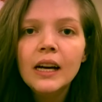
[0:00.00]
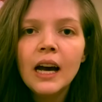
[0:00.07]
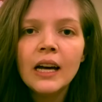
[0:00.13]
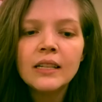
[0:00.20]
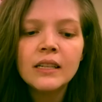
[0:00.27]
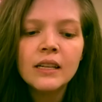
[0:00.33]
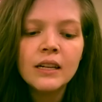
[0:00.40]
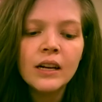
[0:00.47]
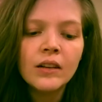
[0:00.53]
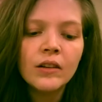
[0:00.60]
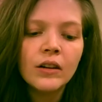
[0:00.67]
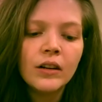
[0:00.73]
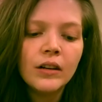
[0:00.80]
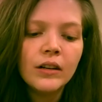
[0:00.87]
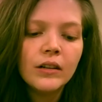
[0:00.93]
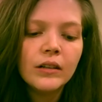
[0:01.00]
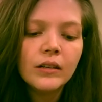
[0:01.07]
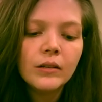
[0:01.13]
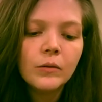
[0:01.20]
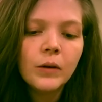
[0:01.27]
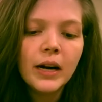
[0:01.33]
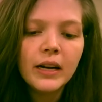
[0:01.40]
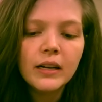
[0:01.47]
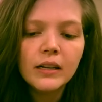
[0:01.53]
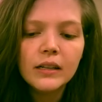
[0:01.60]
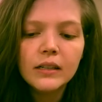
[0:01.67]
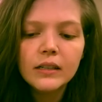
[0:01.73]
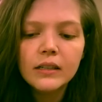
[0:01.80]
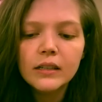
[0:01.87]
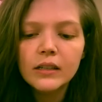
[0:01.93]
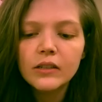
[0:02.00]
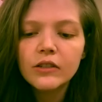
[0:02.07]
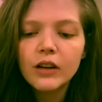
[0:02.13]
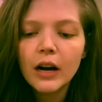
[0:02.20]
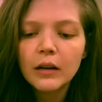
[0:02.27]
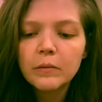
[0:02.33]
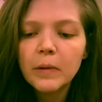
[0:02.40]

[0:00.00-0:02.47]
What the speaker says: as another way to distract